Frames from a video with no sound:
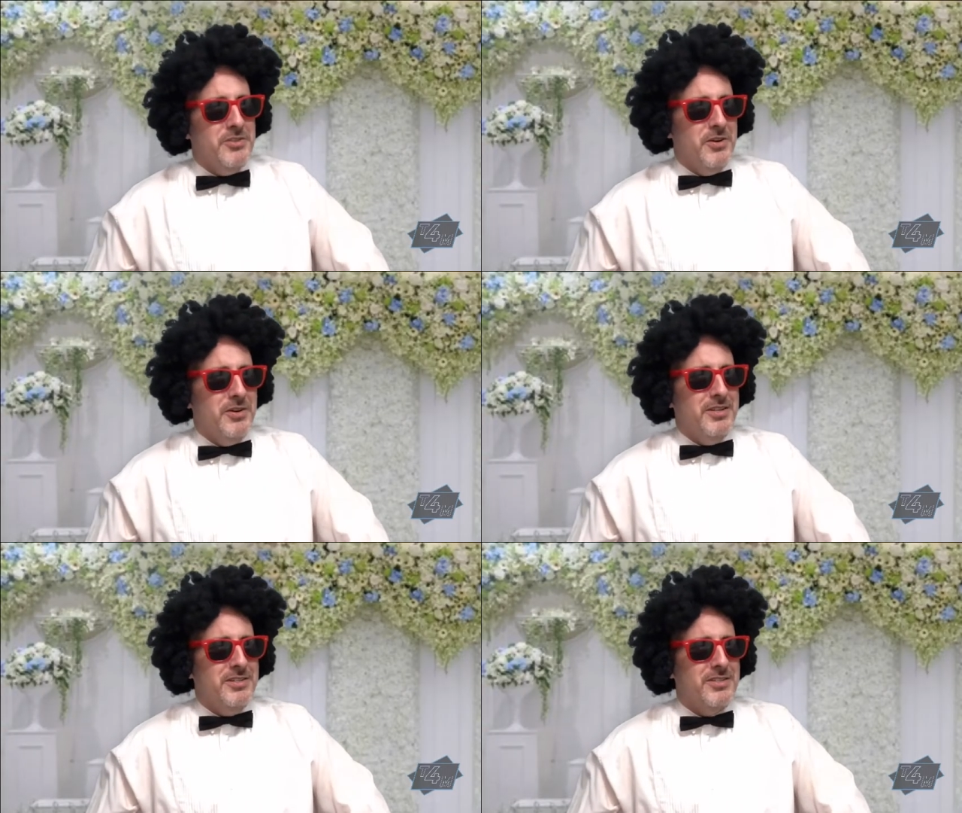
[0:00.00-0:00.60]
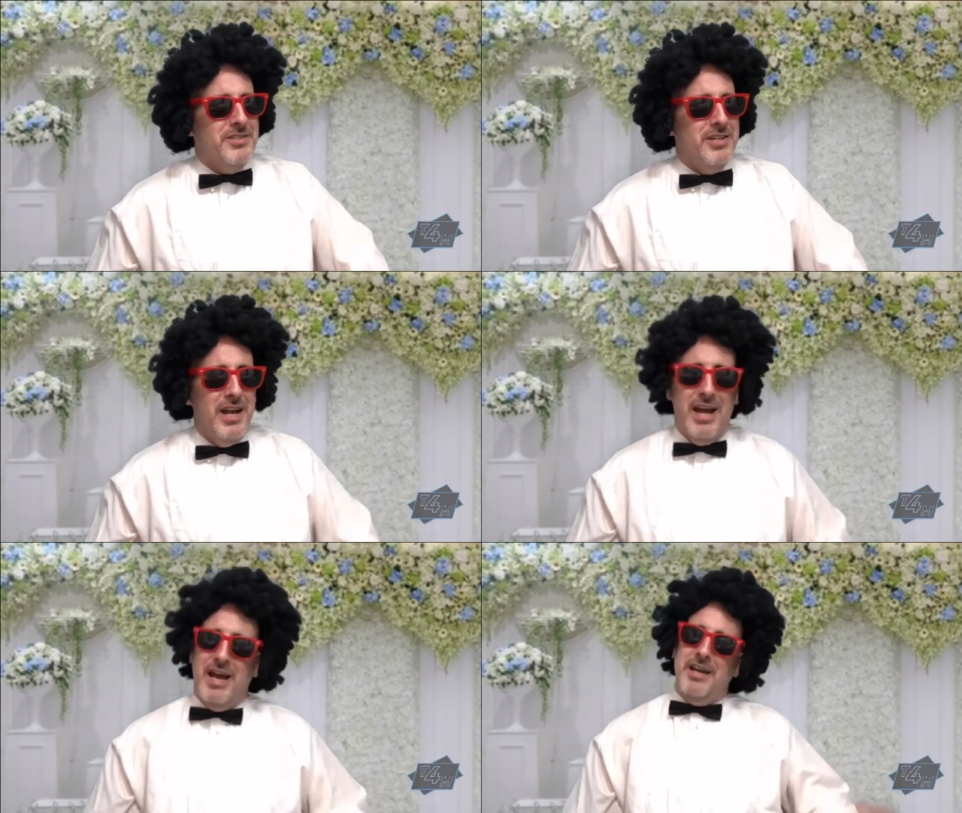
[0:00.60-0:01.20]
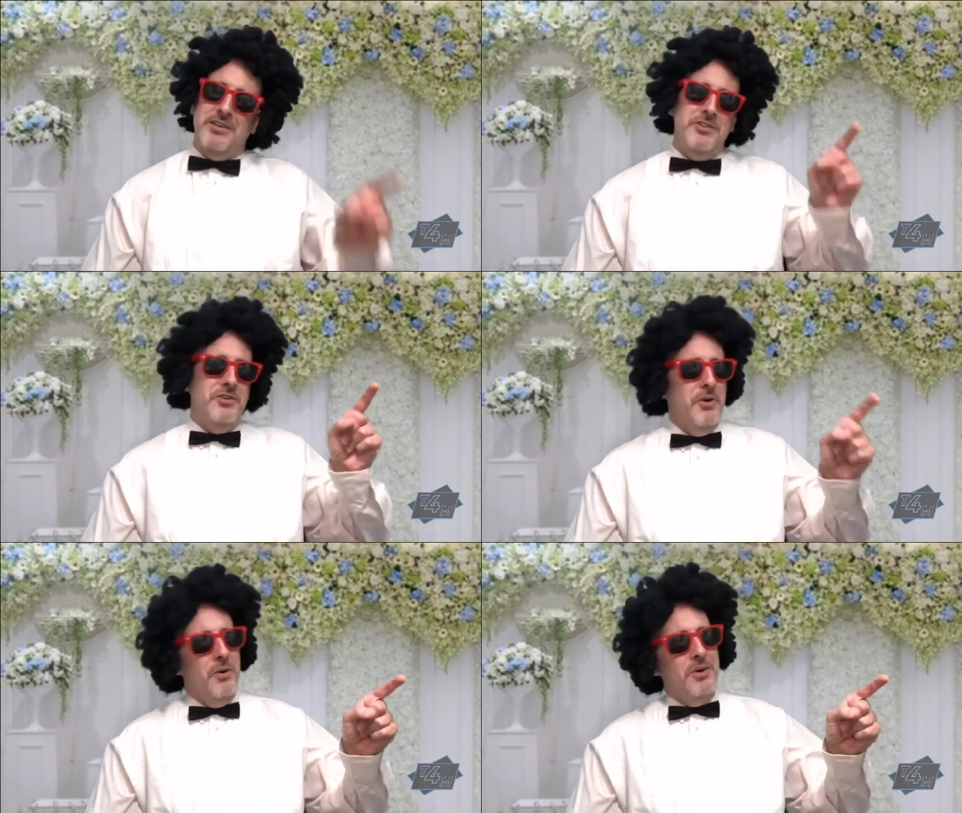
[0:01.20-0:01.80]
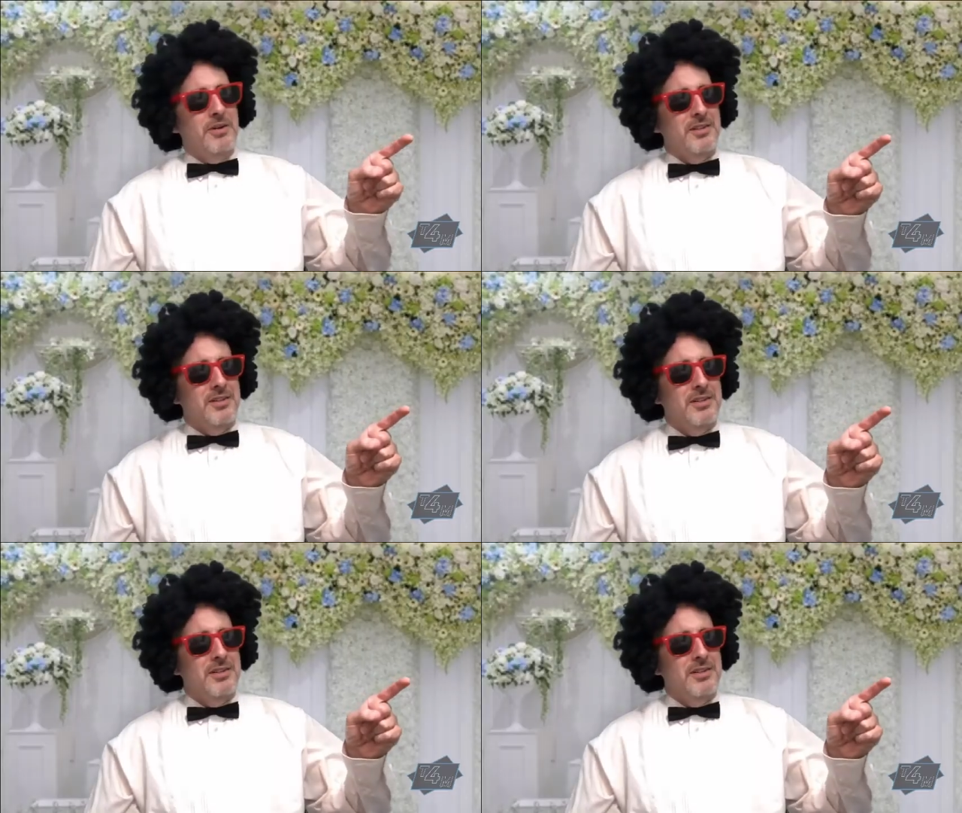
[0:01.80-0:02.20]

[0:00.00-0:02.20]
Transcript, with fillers: George, and you're...